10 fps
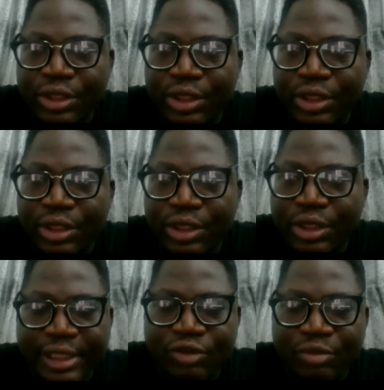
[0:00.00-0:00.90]

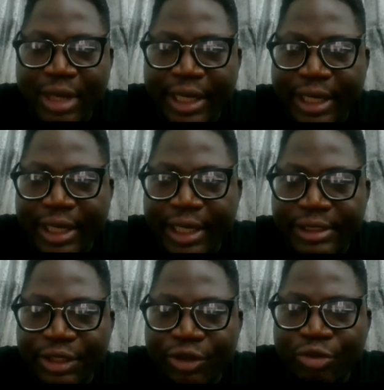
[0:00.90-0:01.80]
idea to market, that's
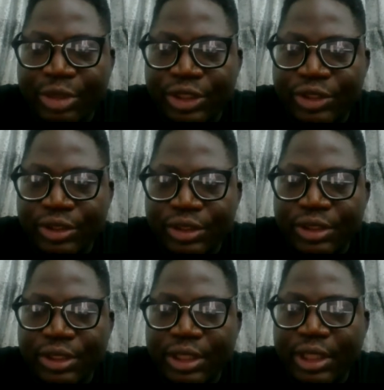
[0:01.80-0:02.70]
incubation,
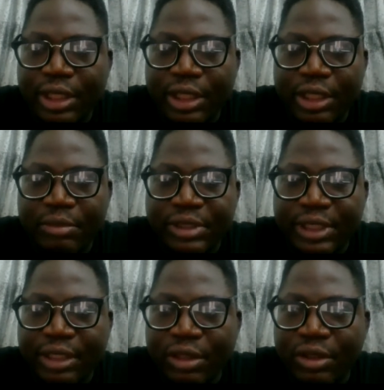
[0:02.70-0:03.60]

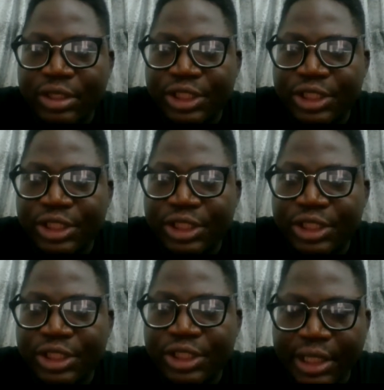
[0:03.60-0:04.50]

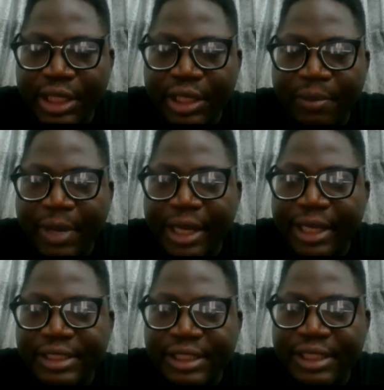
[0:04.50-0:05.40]
technology,
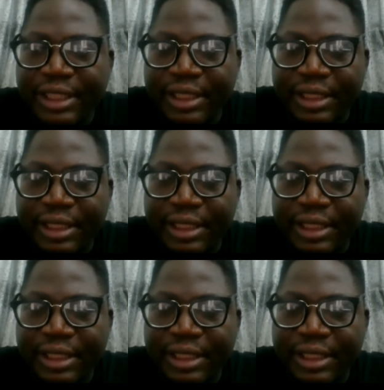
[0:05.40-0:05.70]
marketing,